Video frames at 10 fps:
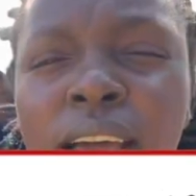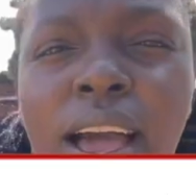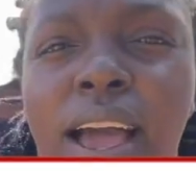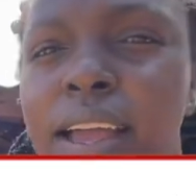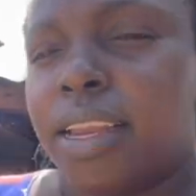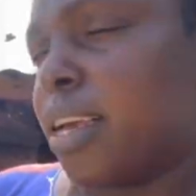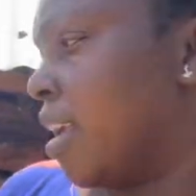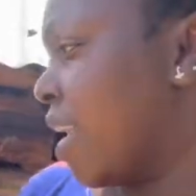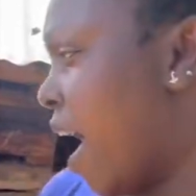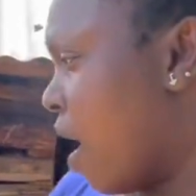and
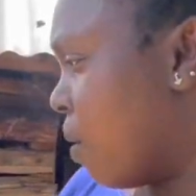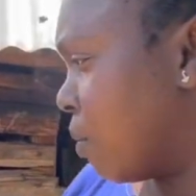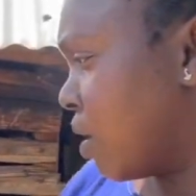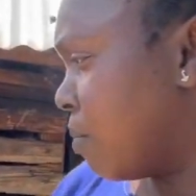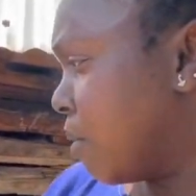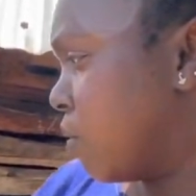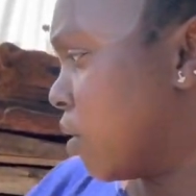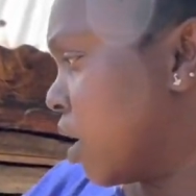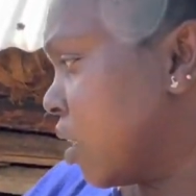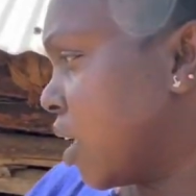yeah i'm gonna be
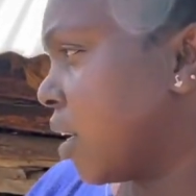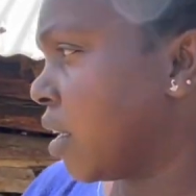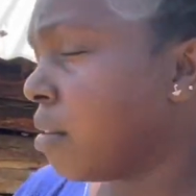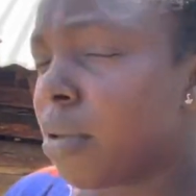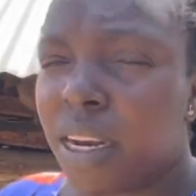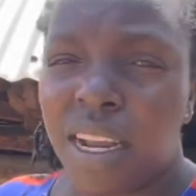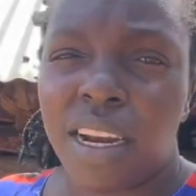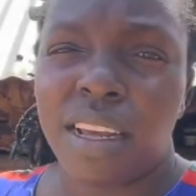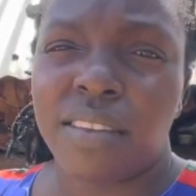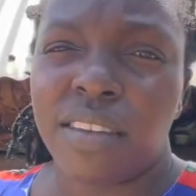cooking the green
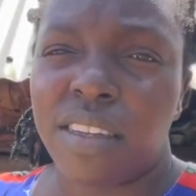bananas it